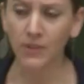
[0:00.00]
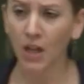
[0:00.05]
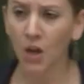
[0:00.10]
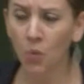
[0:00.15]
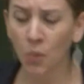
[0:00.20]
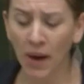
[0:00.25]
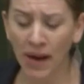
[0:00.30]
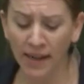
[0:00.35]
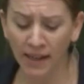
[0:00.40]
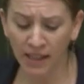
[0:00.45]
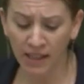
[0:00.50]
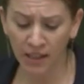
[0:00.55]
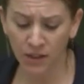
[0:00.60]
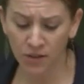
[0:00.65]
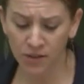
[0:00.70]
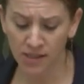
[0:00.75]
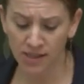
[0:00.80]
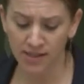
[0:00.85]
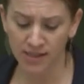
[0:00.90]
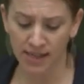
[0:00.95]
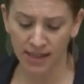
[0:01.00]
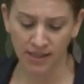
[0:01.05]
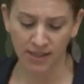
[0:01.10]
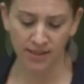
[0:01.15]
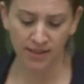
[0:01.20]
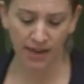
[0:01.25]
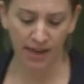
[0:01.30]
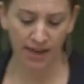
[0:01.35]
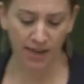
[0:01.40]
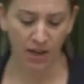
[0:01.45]
a widely used
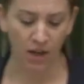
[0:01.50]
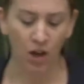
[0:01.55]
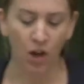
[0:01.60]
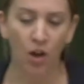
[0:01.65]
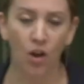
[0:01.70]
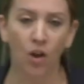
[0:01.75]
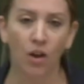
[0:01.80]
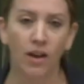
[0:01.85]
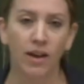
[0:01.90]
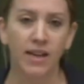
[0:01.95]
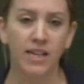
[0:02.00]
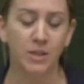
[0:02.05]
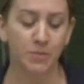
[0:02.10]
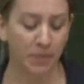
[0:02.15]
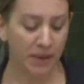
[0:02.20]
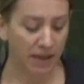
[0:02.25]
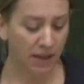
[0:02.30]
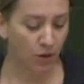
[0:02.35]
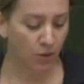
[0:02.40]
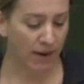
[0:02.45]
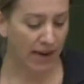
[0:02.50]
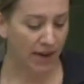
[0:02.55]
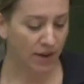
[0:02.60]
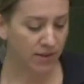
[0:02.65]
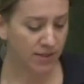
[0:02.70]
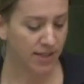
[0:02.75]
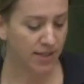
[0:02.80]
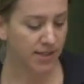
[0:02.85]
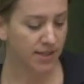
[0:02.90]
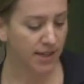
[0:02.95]
insecticide, it's been
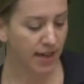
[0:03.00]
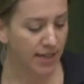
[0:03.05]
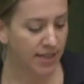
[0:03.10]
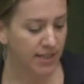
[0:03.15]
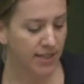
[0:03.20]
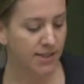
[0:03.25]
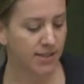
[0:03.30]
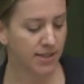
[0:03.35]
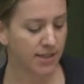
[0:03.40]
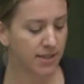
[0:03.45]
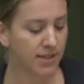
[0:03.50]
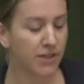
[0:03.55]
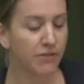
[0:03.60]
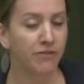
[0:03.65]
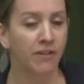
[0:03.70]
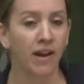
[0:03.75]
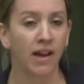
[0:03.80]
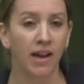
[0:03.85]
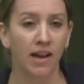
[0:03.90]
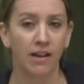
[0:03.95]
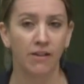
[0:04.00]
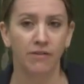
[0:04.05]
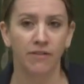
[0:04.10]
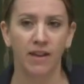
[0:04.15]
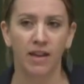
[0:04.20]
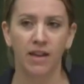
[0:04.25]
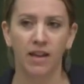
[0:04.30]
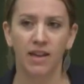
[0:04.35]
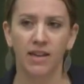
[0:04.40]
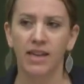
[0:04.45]
around since 1965,
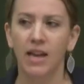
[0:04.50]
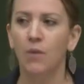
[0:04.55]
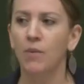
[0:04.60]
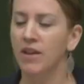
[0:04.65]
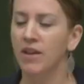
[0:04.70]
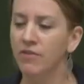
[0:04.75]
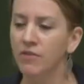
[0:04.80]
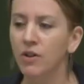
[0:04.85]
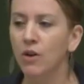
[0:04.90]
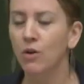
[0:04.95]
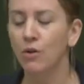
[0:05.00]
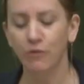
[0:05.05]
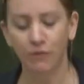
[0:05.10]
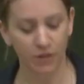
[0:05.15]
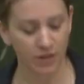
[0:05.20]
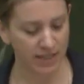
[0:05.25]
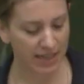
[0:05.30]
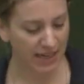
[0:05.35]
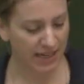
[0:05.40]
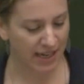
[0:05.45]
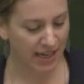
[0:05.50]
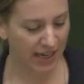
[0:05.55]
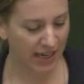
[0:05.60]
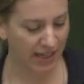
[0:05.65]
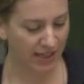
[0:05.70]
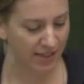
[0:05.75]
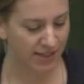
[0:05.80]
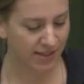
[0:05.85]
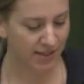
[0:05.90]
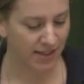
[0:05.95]
and yet we have known for
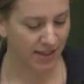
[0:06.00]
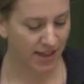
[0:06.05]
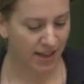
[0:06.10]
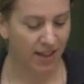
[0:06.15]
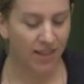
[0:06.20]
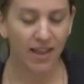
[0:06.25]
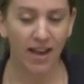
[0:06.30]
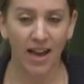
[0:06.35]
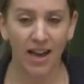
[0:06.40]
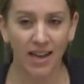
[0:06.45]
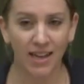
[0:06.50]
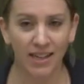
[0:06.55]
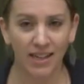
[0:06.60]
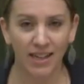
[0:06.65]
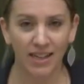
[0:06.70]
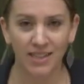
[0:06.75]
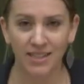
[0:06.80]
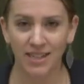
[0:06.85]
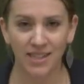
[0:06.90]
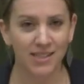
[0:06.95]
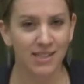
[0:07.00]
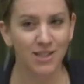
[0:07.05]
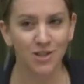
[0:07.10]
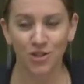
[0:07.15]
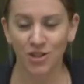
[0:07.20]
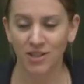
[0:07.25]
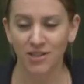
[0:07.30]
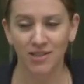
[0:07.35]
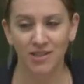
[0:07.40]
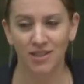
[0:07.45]
decades that it doesn't
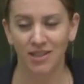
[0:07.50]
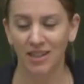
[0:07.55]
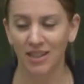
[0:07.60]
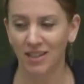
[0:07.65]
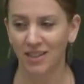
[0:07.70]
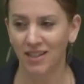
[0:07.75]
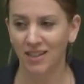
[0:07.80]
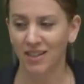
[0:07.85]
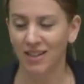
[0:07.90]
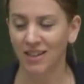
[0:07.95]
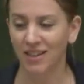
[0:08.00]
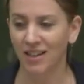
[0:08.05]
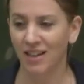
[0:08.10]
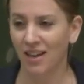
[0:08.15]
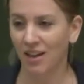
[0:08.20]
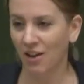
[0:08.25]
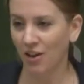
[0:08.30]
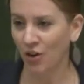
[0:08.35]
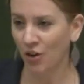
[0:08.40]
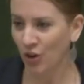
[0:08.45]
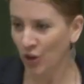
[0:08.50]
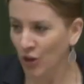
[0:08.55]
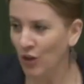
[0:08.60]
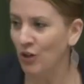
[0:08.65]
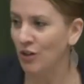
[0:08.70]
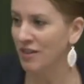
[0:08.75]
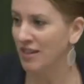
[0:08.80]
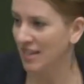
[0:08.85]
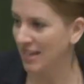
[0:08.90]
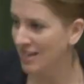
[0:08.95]
just
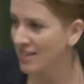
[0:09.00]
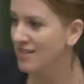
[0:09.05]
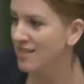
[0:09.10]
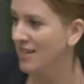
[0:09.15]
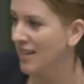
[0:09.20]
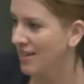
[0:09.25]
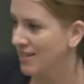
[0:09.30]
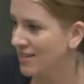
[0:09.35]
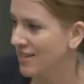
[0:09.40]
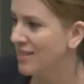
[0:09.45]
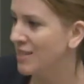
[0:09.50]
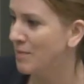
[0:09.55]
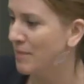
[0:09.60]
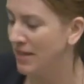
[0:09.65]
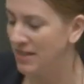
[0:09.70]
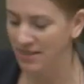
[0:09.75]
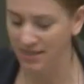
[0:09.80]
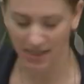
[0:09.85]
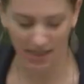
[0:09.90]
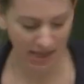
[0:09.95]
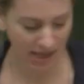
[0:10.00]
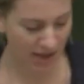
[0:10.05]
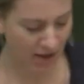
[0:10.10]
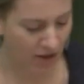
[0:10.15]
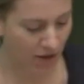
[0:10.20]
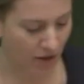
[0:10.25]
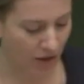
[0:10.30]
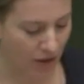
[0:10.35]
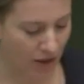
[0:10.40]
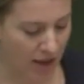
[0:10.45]
hurt the insects it's meant to
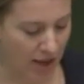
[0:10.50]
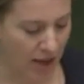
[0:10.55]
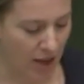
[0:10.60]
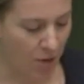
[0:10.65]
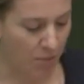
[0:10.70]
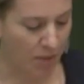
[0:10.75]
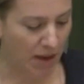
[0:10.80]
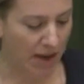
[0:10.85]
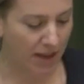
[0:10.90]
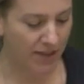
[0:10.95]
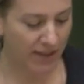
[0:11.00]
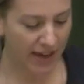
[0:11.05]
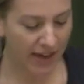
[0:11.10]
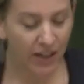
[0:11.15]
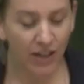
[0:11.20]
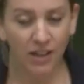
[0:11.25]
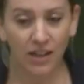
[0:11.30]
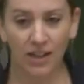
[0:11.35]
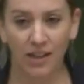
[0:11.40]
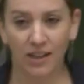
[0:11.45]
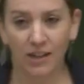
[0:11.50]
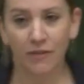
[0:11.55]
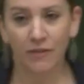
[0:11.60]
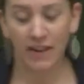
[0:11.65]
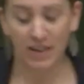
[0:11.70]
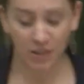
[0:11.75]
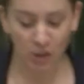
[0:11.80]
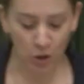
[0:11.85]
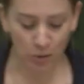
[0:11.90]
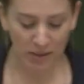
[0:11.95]
kill, but that it, it
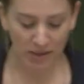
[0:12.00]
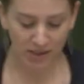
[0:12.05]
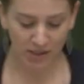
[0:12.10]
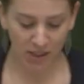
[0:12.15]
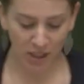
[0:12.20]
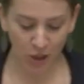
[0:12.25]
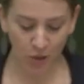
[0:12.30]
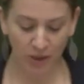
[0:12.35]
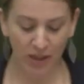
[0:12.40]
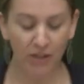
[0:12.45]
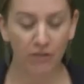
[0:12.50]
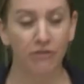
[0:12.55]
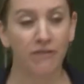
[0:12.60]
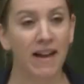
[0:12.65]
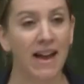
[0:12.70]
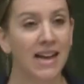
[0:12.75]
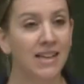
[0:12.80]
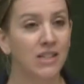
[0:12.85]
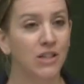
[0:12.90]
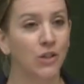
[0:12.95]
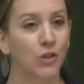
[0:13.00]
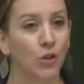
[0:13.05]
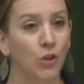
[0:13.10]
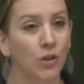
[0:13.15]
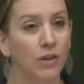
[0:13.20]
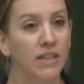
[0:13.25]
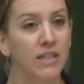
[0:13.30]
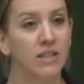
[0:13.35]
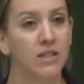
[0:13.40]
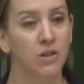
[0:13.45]
affects humans too. And in fact, in the
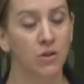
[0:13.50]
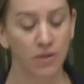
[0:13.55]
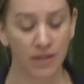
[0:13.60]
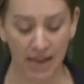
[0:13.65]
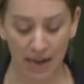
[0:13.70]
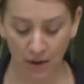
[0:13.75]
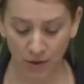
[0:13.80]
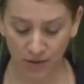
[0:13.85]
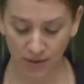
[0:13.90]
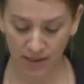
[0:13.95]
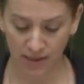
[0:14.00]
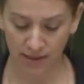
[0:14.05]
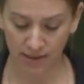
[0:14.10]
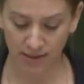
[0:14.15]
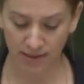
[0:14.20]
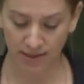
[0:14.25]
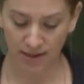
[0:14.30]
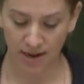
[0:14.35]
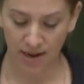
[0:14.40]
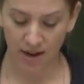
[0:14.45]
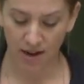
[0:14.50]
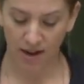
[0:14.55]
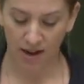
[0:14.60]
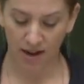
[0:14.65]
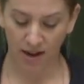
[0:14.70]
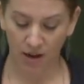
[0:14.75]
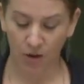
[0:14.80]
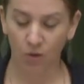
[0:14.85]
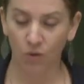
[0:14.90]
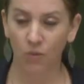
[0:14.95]
early 2000s,
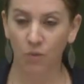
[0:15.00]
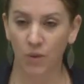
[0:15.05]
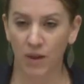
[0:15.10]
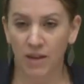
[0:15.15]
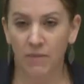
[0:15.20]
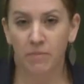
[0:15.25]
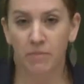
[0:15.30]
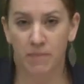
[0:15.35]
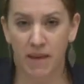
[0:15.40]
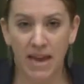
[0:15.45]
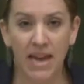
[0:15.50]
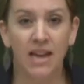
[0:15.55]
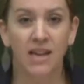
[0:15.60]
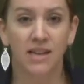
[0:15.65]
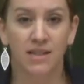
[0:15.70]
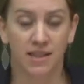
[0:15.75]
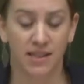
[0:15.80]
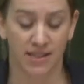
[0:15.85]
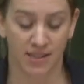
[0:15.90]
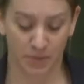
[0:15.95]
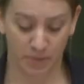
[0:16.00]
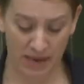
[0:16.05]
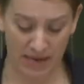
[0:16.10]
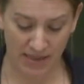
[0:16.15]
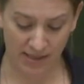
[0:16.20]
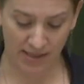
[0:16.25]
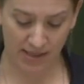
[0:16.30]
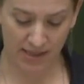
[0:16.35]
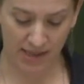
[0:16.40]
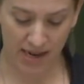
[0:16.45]
uh, we banned this
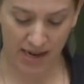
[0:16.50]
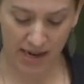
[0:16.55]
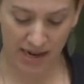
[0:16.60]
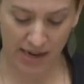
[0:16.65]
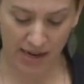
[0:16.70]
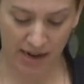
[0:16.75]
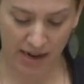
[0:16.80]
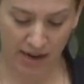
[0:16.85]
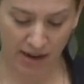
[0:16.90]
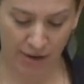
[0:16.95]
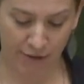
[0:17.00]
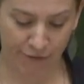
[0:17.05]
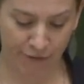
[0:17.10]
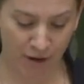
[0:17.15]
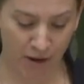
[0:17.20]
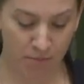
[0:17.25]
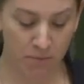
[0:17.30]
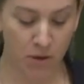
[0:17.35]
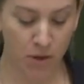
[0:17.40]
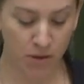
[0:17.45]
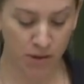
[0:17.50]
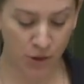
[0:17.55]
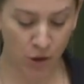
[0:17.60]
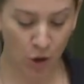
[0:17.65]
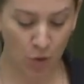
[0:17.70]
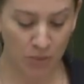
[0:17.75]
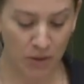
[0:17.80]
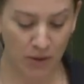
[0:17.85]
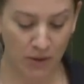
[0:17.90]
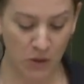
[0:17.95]
pesticide uh, from most
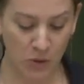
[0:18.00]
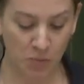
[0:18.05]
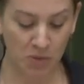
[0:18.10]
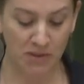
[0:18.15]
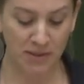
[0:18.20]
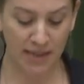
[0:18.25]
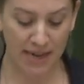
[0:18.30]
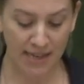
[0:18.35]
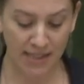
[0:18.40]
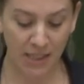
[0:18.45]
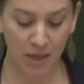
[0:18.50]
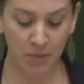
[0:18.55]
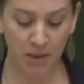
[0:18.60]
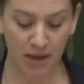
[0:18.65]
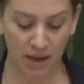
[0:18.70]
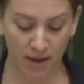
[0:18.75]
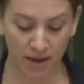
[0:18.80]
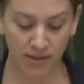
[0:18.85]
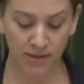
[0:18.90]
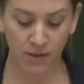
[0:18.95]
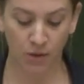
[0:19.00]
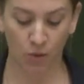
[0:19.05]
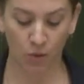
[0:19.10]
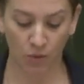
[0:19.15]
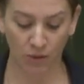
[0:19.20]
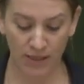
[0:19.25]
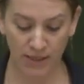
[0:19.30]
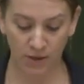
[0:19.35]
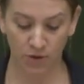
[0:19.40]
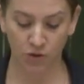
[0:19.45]
home use precisely because
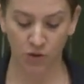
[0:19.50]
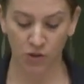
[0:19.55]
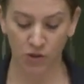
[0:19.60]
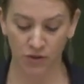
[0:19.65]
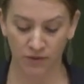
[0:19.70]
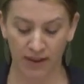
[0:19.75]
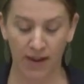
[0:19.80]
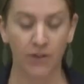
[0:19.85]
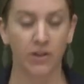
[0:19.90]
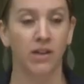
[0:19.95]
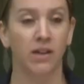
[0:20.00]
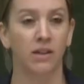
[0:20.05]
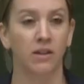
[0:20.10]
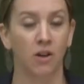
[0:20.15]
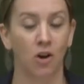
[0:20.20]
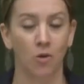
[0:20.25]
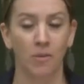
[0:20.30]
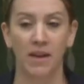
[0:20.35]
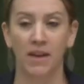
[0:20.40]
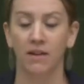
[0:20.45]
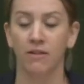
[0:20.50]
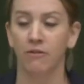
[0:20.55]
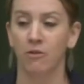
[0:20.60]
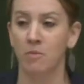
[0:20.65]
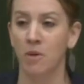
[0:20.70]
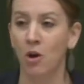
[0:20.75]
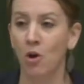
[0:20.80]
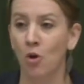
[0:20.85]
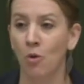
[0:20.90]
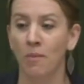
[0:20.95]
researchers found it alarming
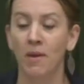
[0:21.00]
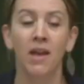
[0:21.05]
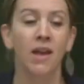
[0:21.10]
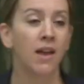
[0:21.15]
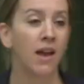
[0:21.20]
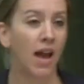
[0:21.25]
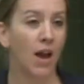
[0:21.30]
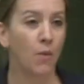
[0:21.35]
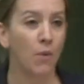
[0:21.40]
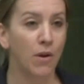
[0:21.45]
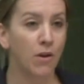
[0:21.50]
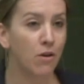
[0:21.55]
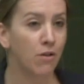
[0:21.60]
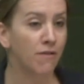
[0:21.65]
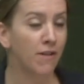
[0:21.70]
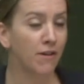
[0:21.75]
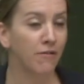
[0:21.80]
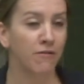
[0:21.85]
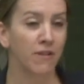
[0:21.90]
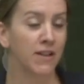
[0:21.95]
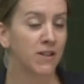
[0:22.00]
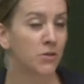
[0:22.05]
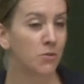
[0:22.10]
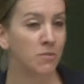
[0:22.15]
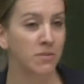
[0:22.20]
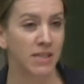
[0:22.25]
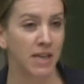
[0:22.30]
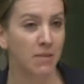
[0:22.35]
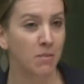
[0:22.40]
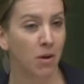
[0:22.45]
from home. I wonder if our friends
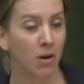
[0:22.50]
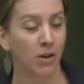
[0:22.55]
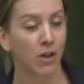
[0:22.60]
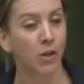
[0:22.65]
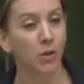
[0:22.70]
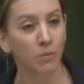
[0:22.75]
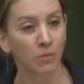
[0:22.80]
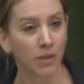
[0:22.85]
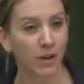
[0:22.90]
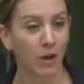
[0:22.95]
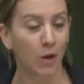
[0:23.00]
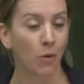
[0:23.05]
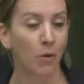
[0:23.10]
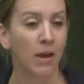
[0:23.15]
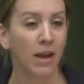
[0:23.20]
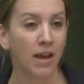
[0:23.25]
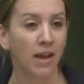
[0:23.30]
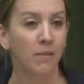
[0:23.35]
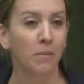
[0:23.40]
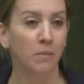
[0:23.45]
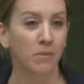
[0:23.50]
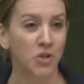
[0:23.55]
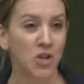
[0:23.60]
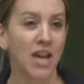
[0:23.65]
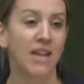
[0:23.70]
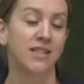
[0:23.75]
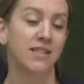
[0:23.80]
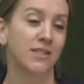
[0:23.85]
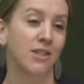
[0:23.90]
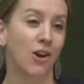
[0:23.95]
from Denmark, you, you know,
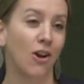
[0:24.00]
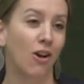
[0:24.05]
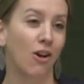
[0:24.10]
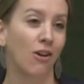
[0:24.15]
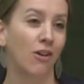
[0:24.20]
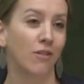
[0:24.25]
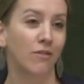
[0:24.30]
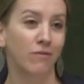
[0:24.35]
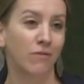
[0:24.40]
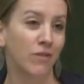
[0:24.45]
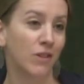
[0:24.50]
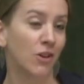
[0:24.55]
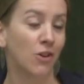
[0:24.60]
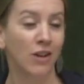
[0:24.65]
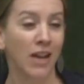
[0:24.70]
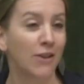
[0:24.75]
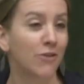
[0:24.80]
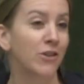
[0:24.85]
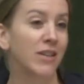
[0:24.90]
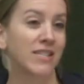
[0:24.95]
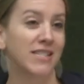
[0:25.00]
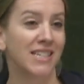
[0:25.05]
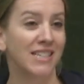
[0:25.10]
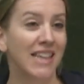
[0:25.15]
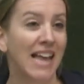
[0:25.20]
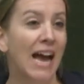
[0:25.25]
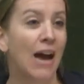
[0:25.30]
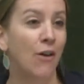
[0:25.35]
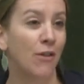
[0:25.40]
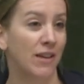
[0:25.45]
chances are your country doesn't
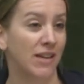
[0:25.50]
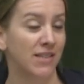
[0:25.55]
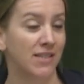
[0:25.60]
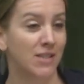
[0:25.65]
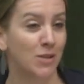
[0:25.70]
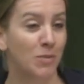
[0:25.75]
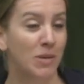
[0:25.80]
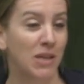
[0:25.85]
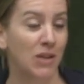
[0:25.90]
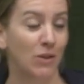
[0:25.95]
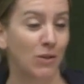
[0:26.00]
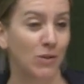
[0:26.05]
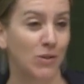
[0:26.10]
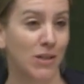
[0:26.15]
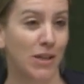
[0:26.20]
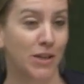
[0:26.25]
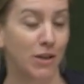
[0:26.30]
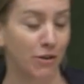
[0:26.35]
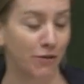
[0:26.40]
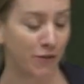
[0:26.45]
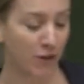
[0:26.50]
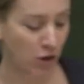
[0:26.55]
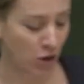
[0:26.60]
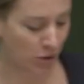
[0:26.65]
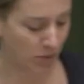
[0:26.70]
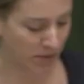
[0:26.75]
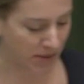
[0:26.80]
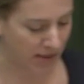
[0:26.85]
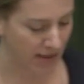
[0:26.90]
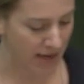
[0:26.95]
allow this to be used on your
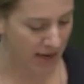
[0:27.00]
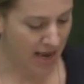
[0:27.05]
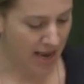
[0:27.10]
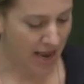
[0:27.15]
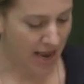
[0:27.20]
farms.